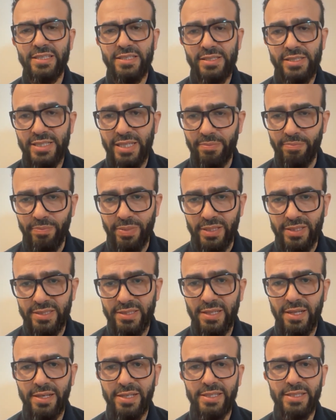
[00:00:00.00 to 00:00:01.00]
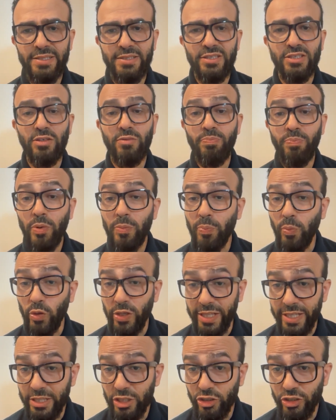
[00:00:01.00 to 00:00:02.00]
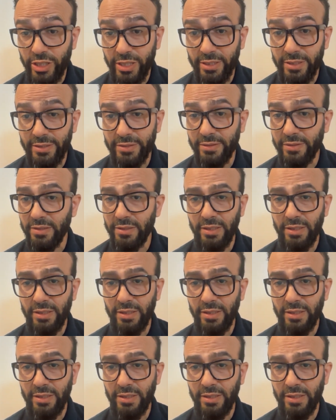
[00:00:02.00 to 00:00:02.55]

sample size, population.